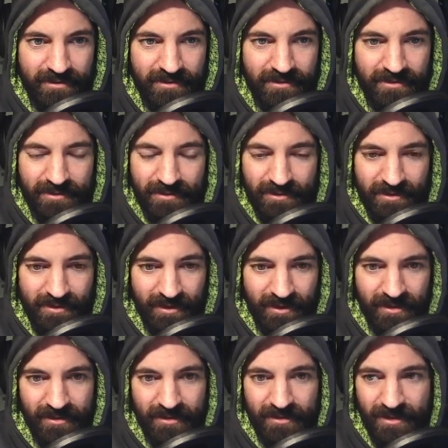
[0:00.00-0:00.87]

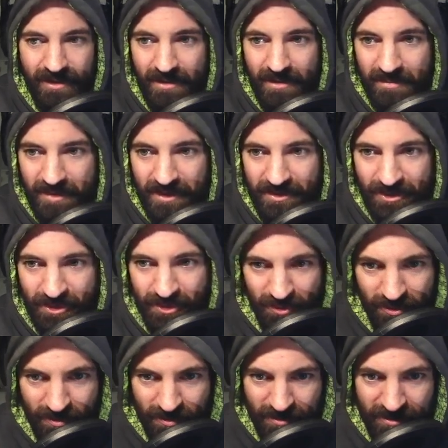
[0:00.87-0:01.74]
Okay, I'm not
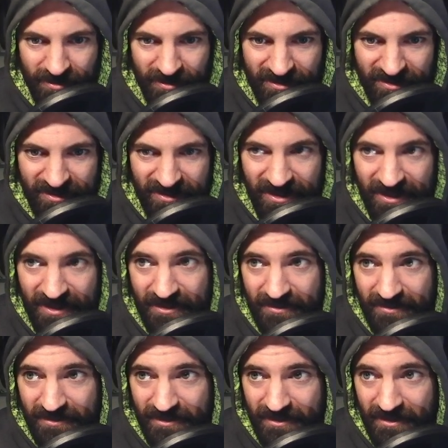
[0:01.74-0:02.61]
sure
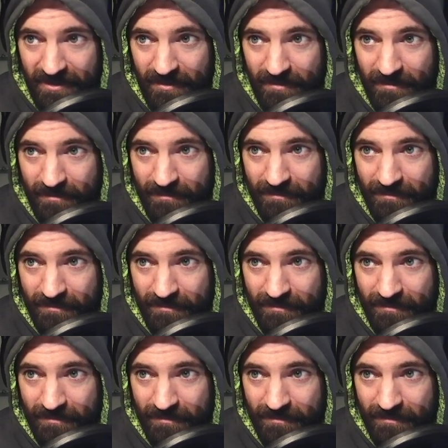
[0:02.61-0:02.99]
exactly